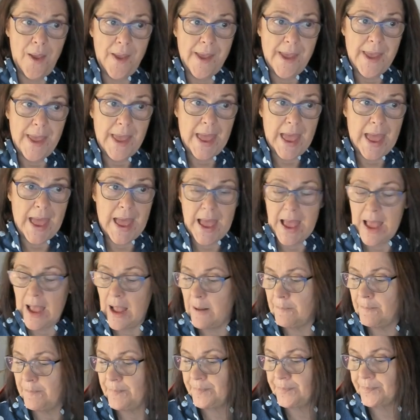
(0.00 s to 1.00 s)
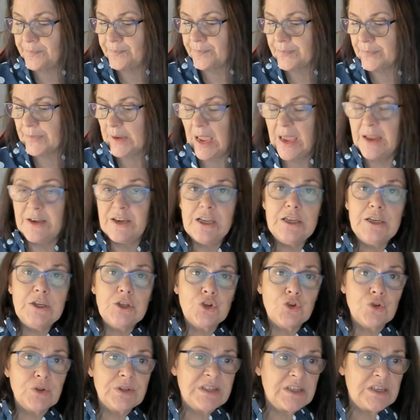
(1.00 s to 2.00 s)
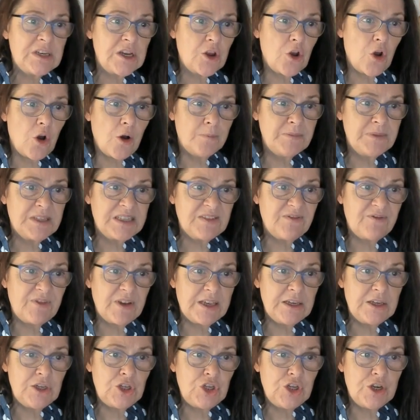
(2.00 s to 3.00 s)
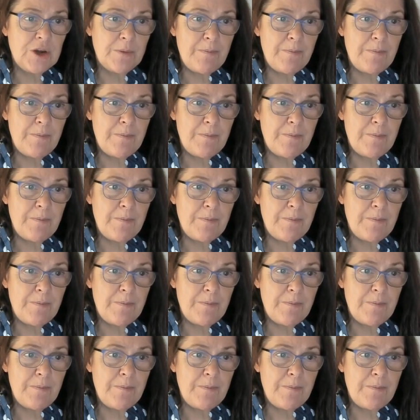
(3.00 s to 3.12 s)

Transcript: An interesting observation